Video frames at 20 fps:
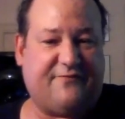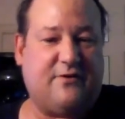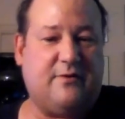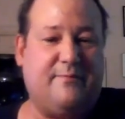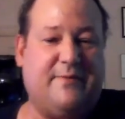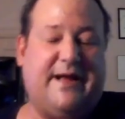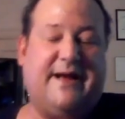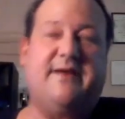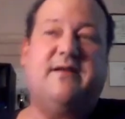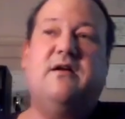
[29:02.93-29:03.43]
bit
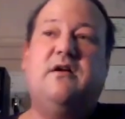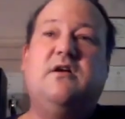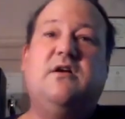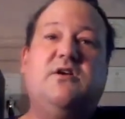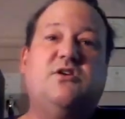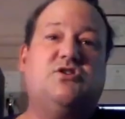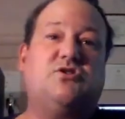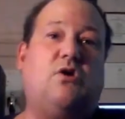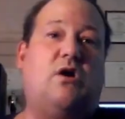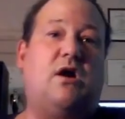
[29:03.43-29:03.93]
different. But
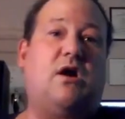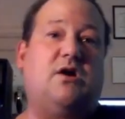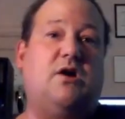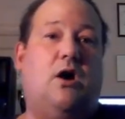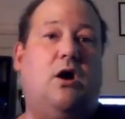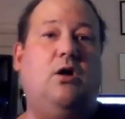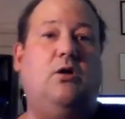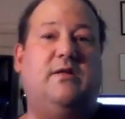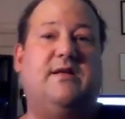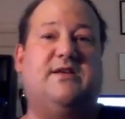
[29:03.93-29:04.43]
so
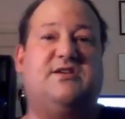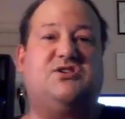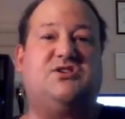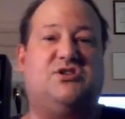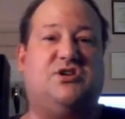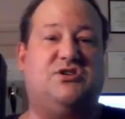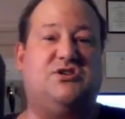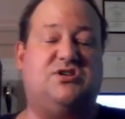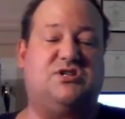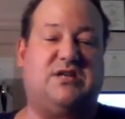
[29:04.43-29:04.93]
our goal
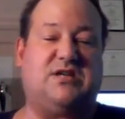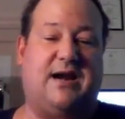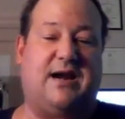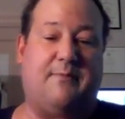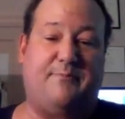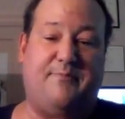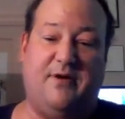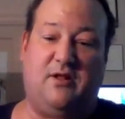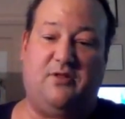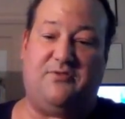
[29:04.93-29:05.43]
is to just
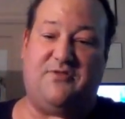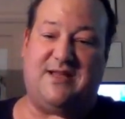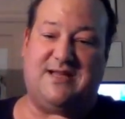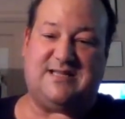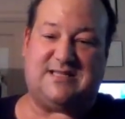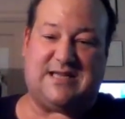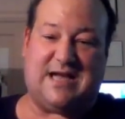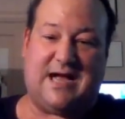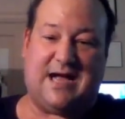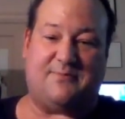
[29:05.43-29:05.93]
kind of build
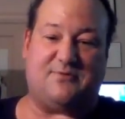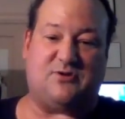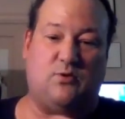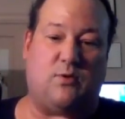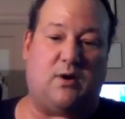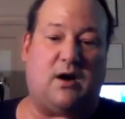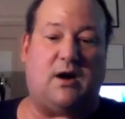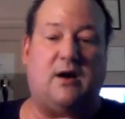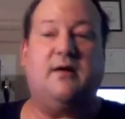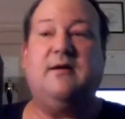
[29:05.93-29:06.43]
this
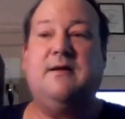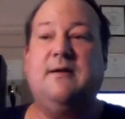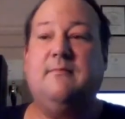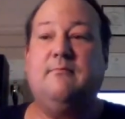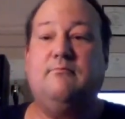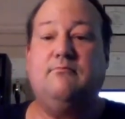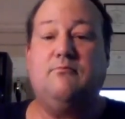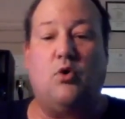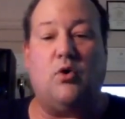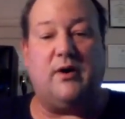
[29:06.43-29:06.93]
up to where
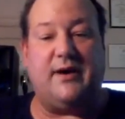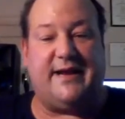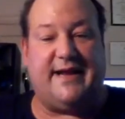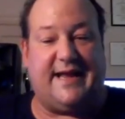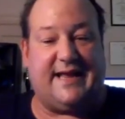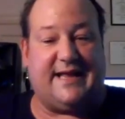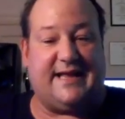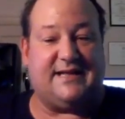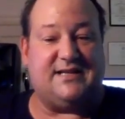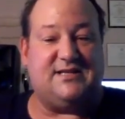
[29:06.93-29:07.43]
more
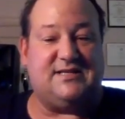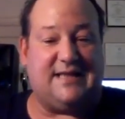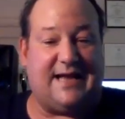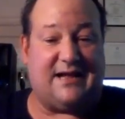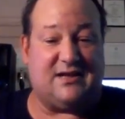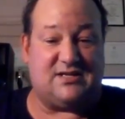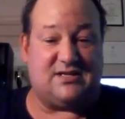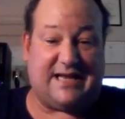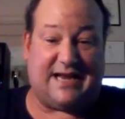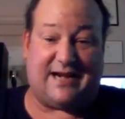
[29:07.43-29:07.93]

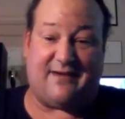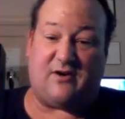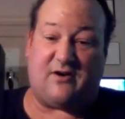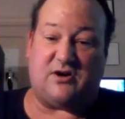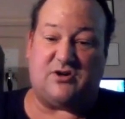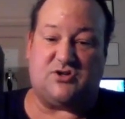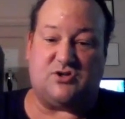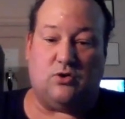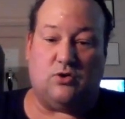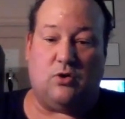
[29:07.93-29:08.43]
kids outside
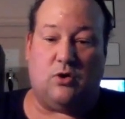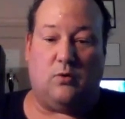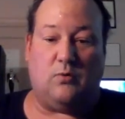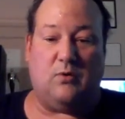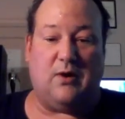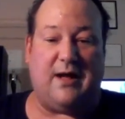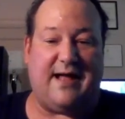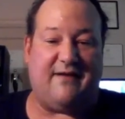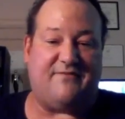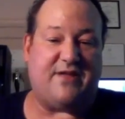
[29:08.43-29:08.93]
of our
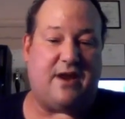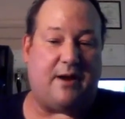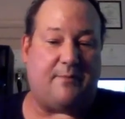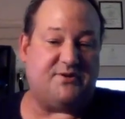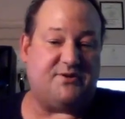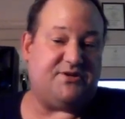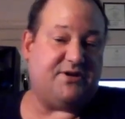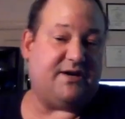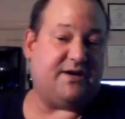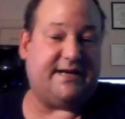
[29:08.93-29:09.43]
school will have
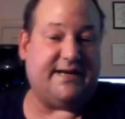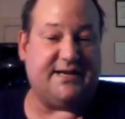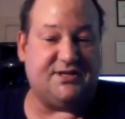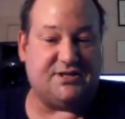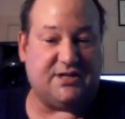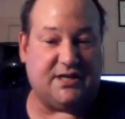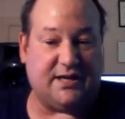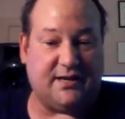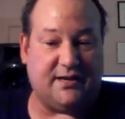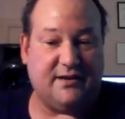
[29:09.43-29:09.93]
the
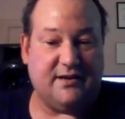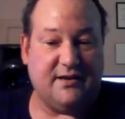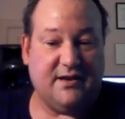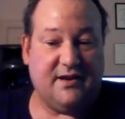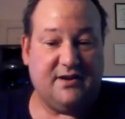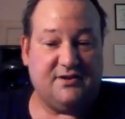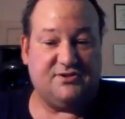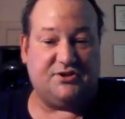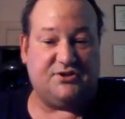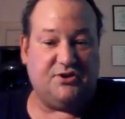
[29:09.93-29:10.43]
opportunity to
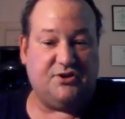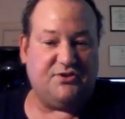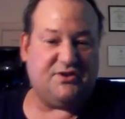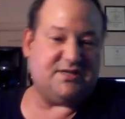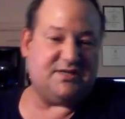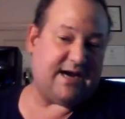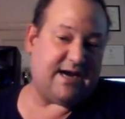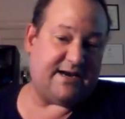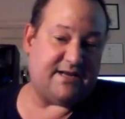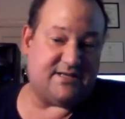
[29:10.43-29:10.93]

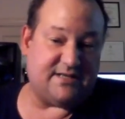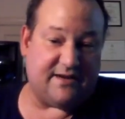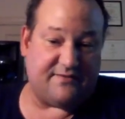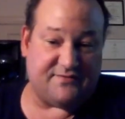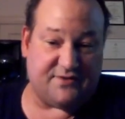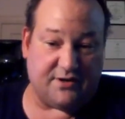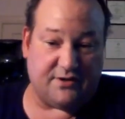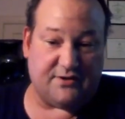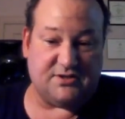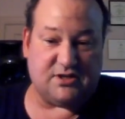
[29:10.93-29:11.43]
do this kind of
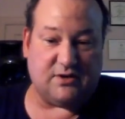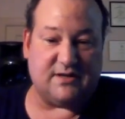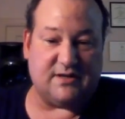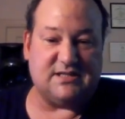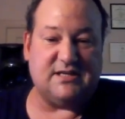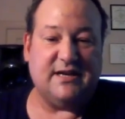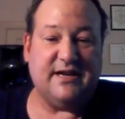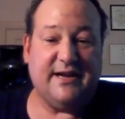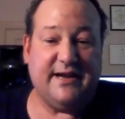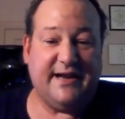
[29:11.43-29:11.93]
stuff, dude.
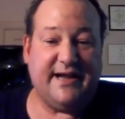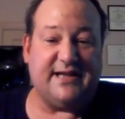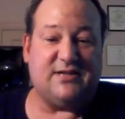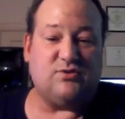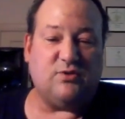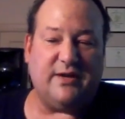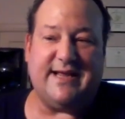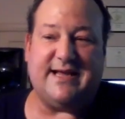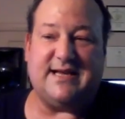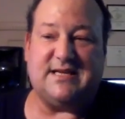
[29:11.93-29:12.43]
So it's
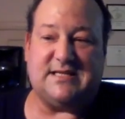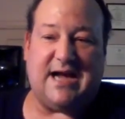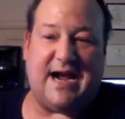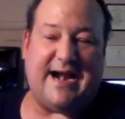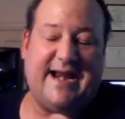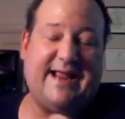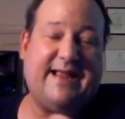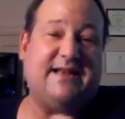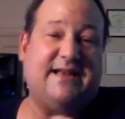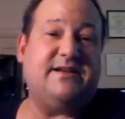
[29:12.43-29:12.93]
really
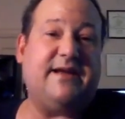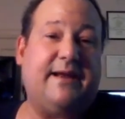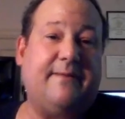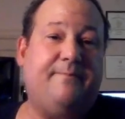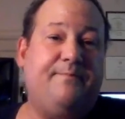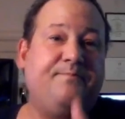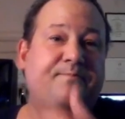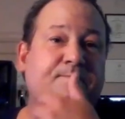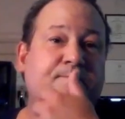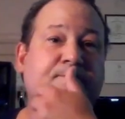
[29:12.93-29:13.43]

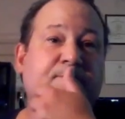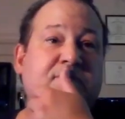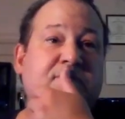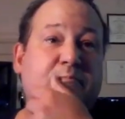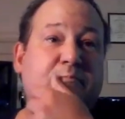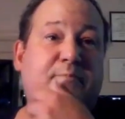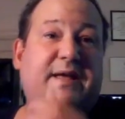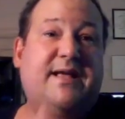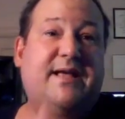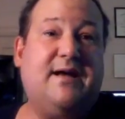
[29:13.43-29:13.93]
exciting. And
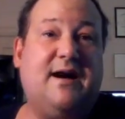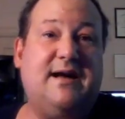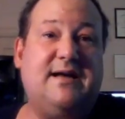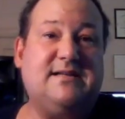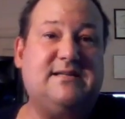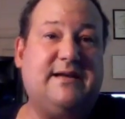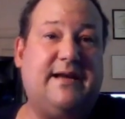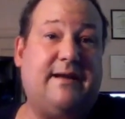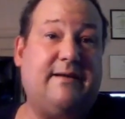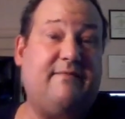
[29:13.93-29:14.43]

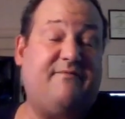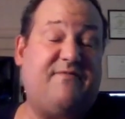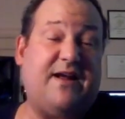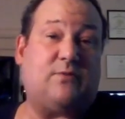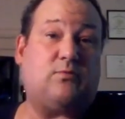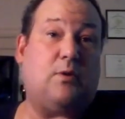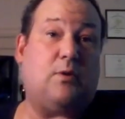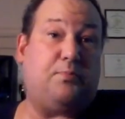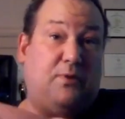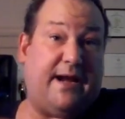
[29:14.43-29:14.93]
because,
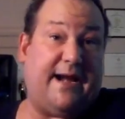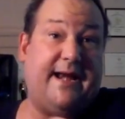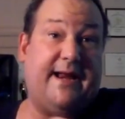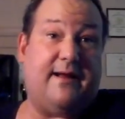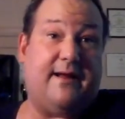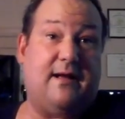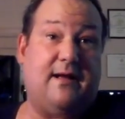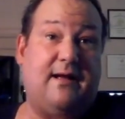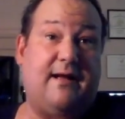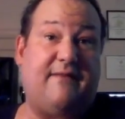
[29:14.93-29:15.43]
in fact, we're
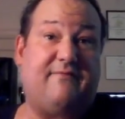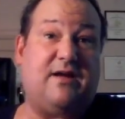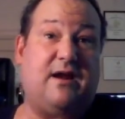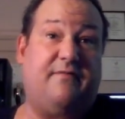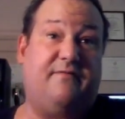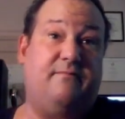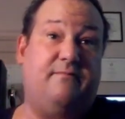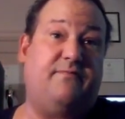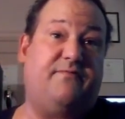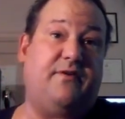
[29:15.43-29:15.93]
planning, I've
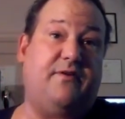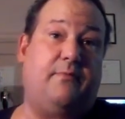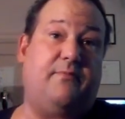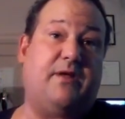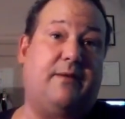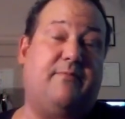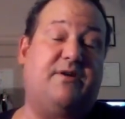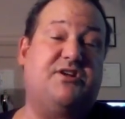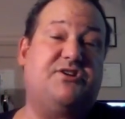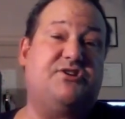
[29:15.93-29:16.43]
got a
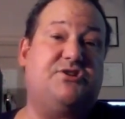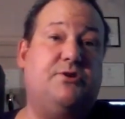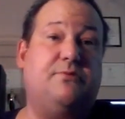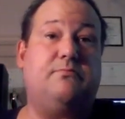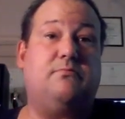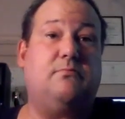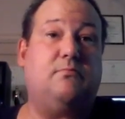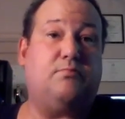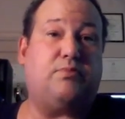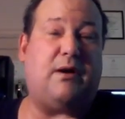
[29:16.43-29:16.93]
film that I'm going to
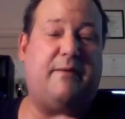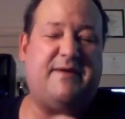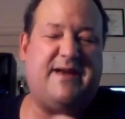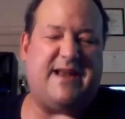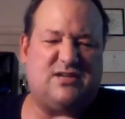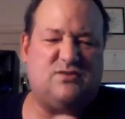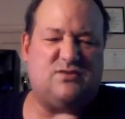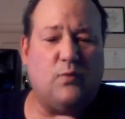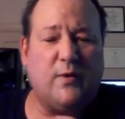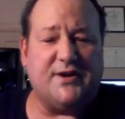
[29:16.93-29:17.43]
shoot
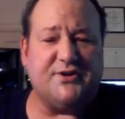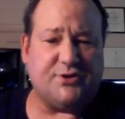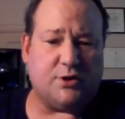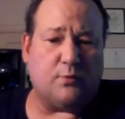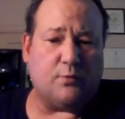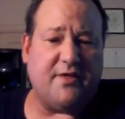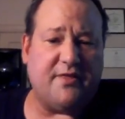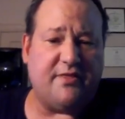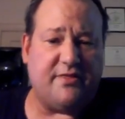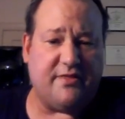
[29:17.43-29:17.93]
probably next
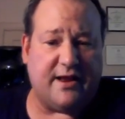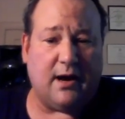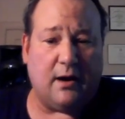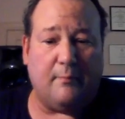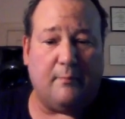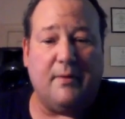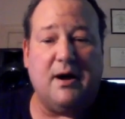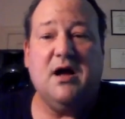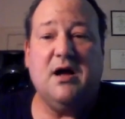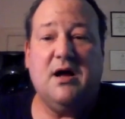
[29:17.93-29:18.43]
winter with
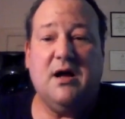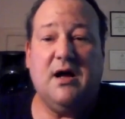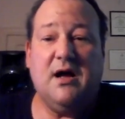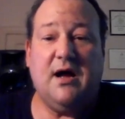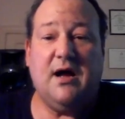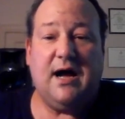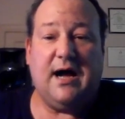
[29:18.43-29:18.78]
them.